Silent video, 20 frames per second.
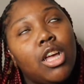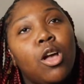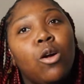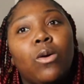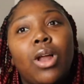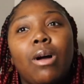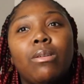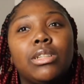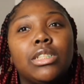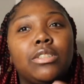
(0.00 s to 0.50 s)

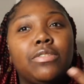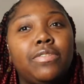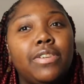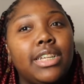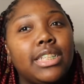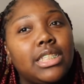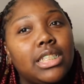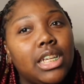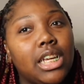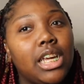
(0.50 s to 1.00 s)
But I was
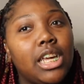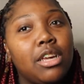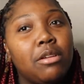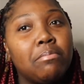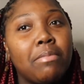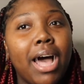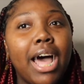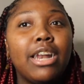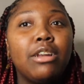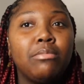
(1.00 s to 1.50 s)
15,
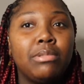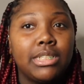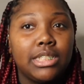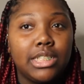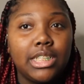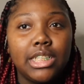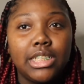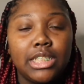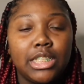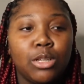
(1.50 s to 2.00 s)
about to be
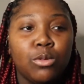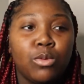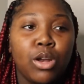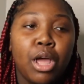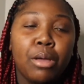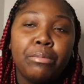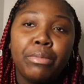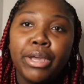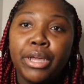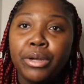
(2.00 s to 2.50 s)
16 when
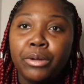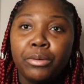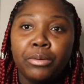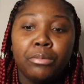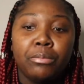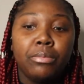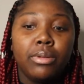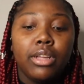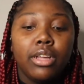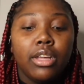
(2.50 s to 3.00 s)
I met
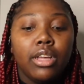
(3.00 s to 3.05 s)
him.